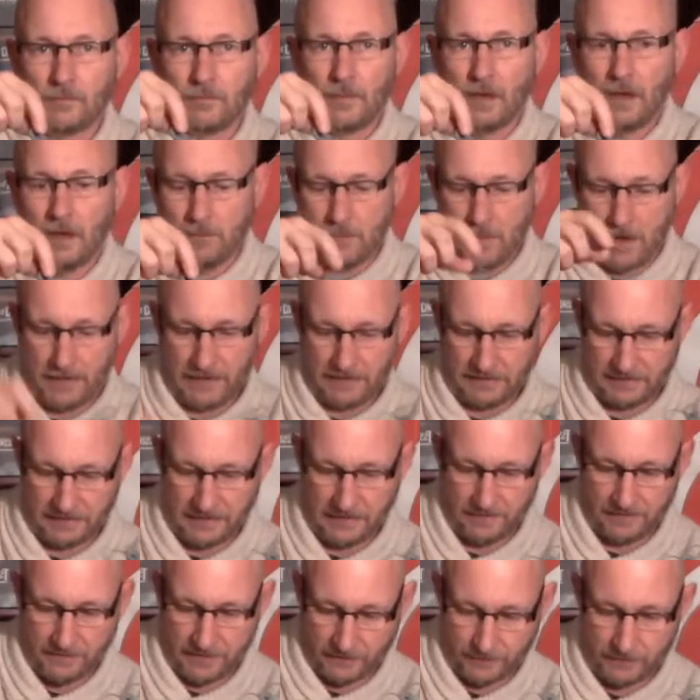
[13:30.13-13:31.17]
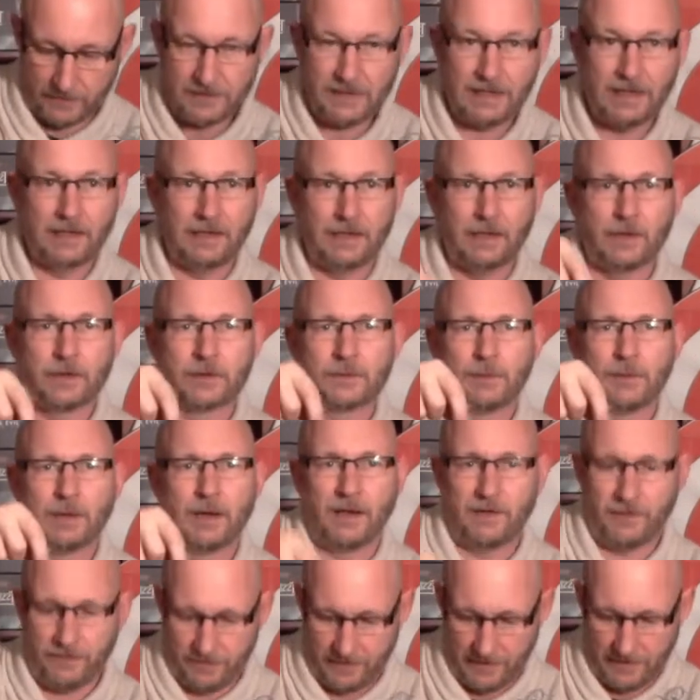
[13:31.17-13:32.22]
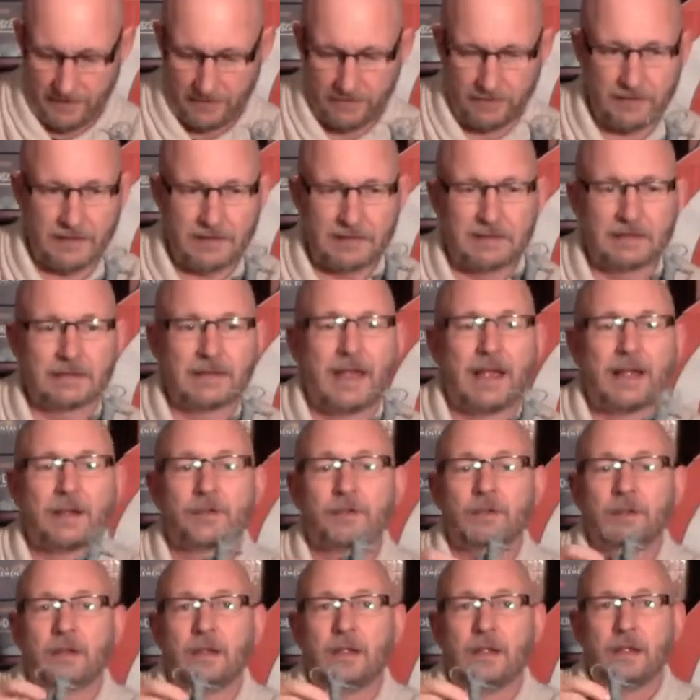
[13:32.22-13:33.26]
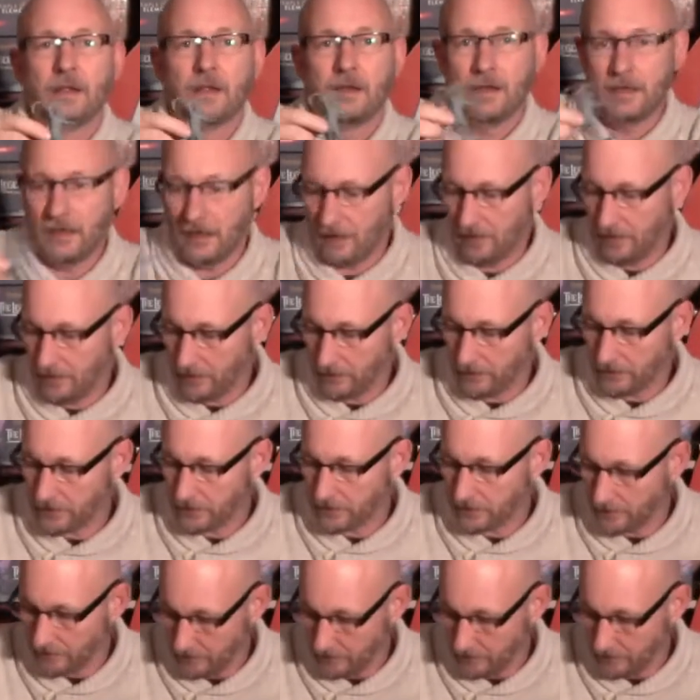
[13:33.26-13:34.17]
I might have said this was Helios, but I think this is actually Helios.